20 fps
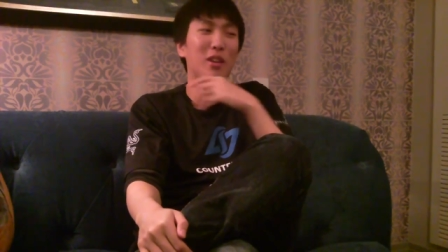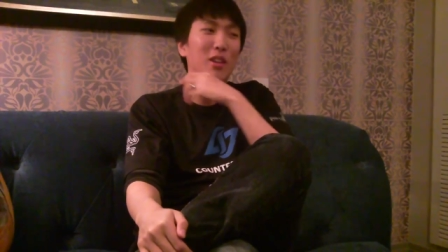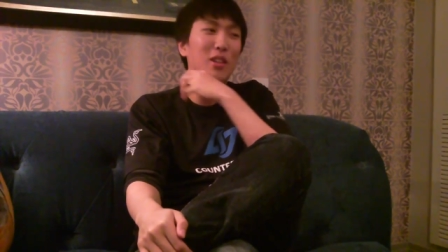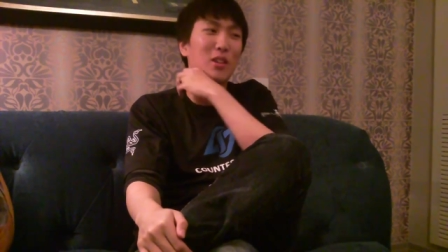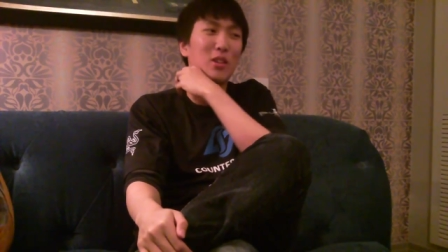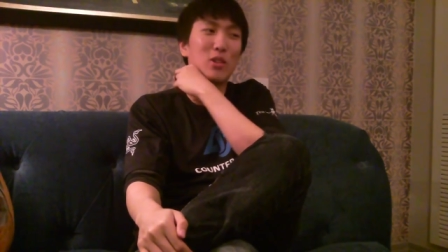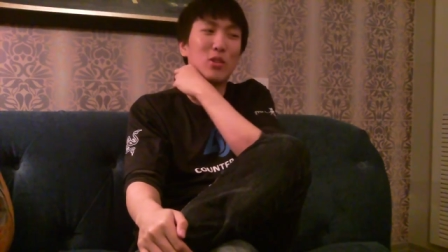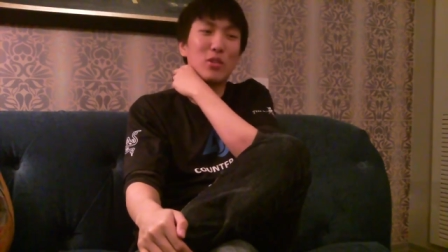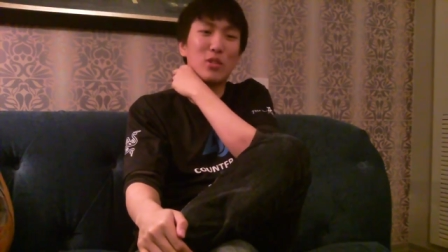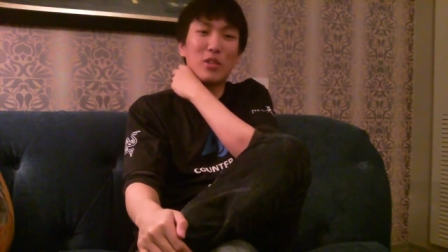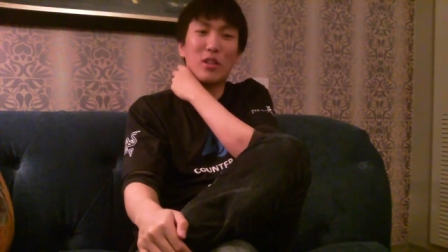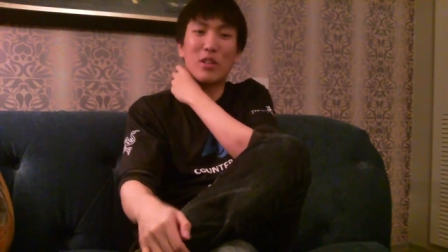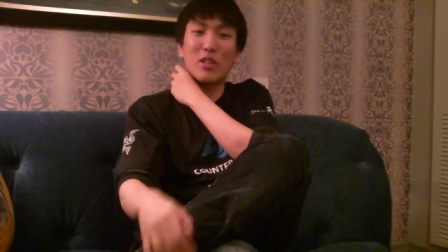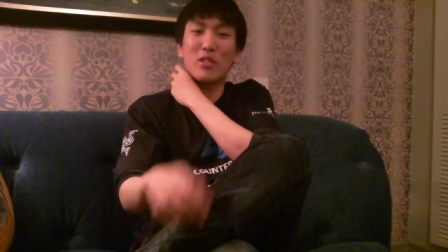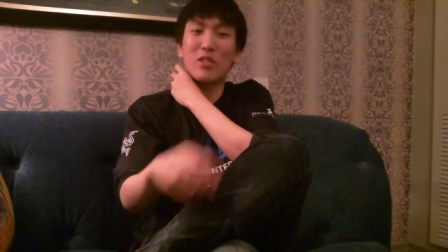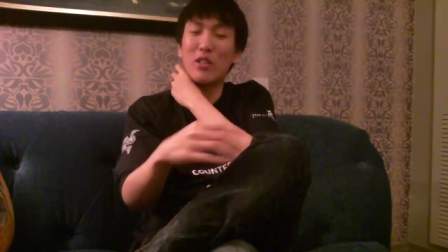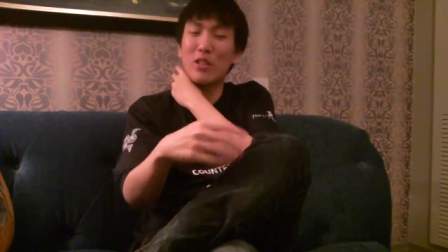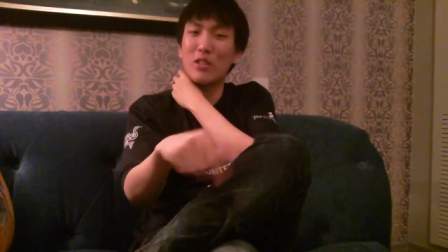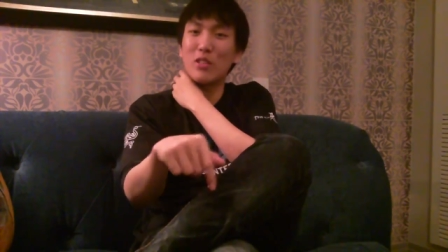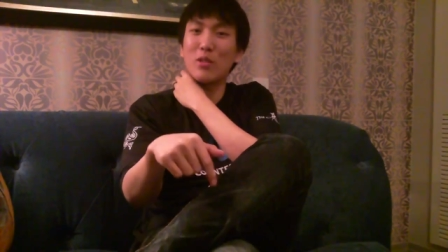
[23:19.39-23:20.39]
And then there's like
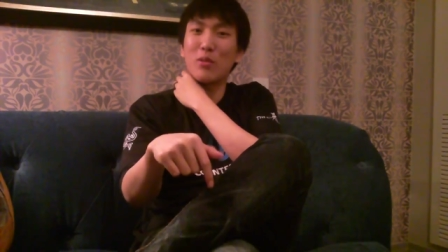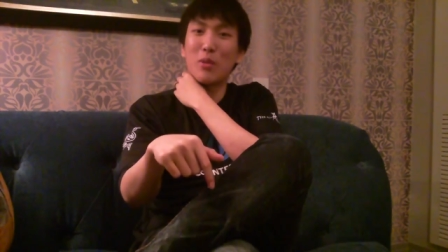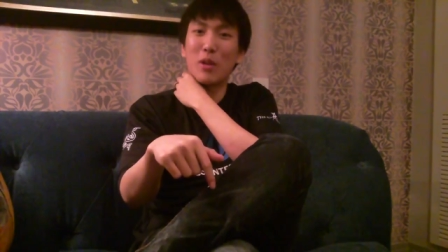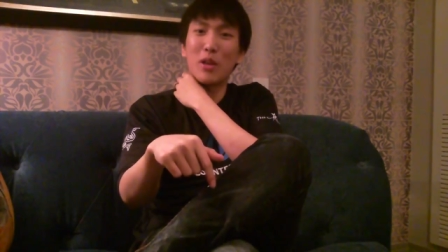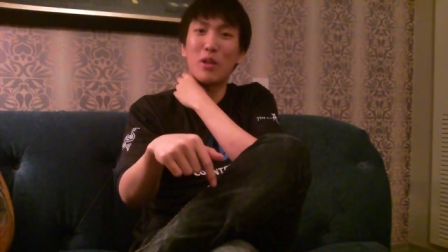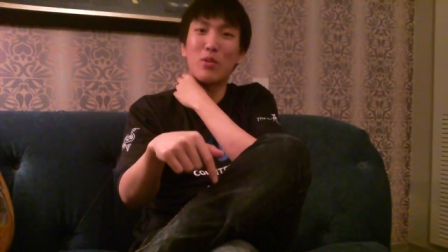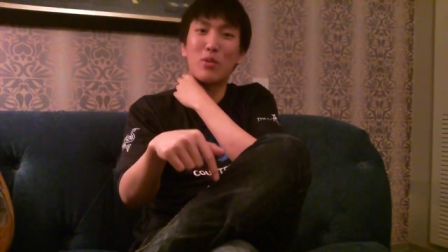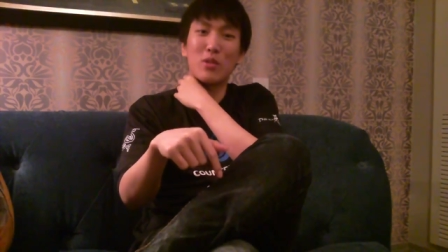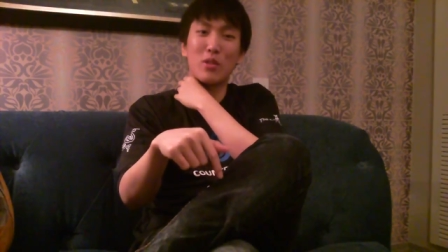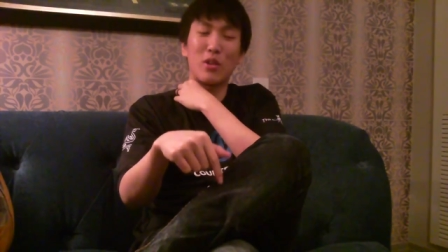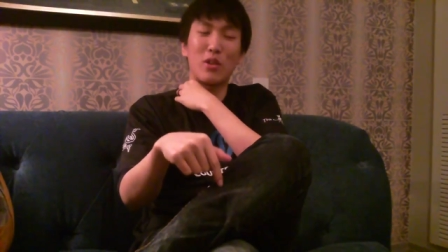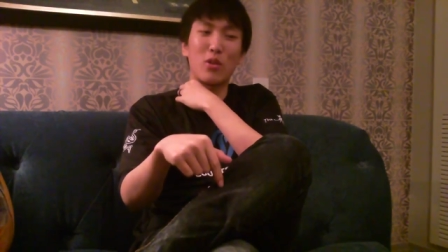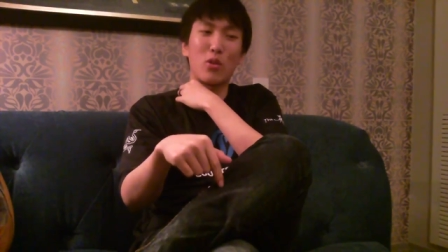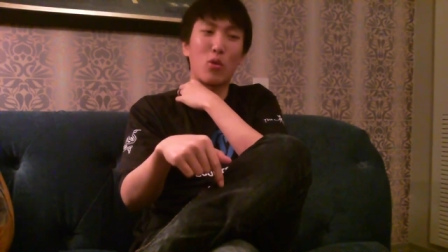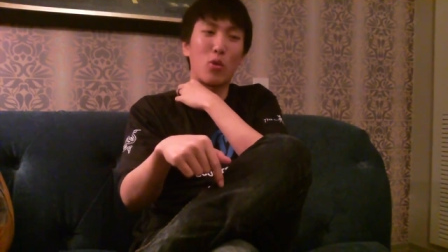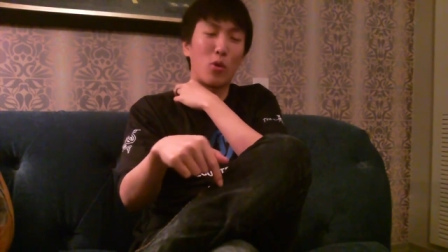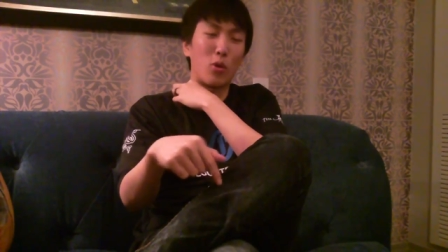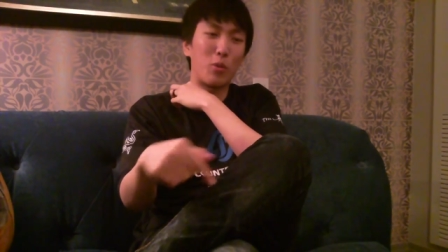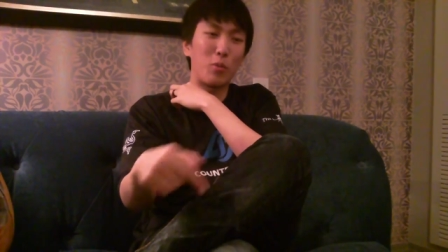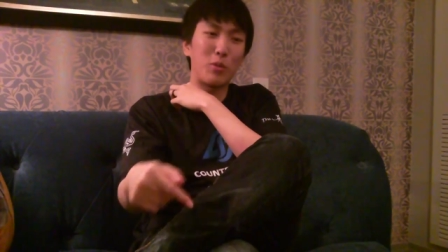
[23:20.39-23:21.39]
Citizen Wayne, who's on a
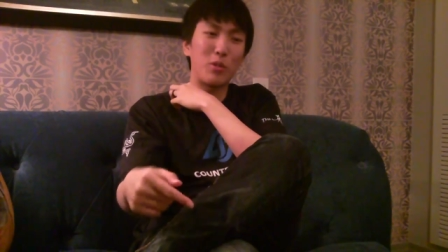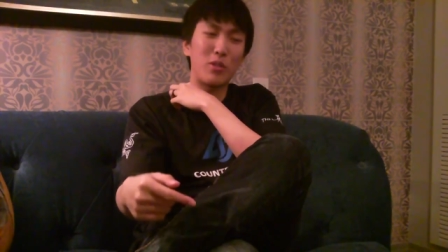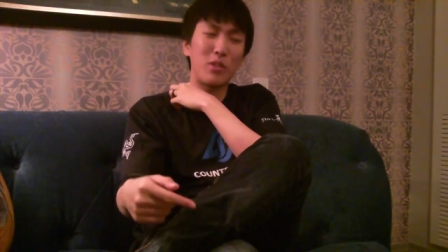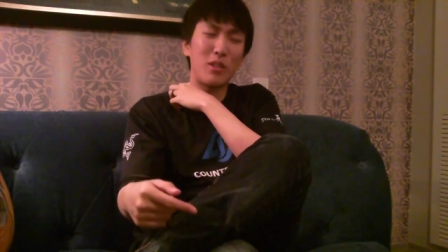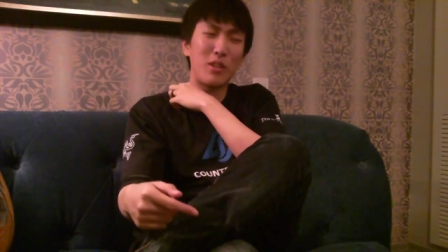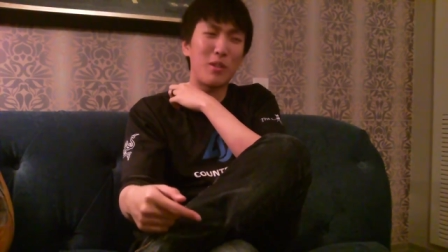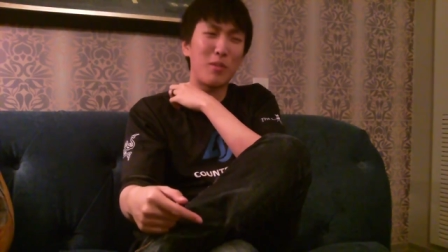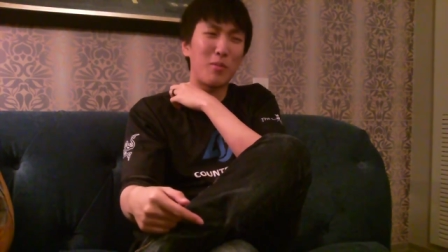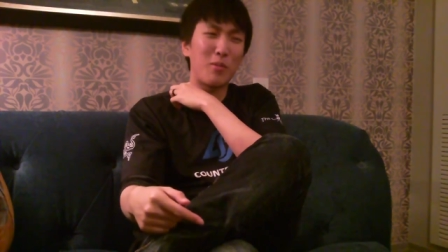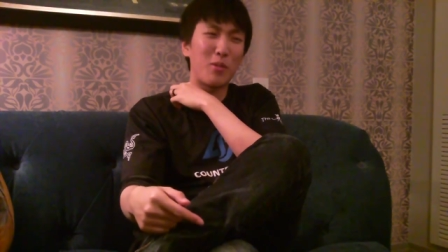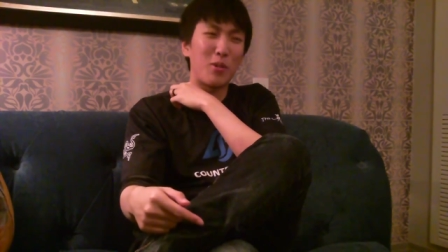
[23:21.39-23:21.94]
horrible team.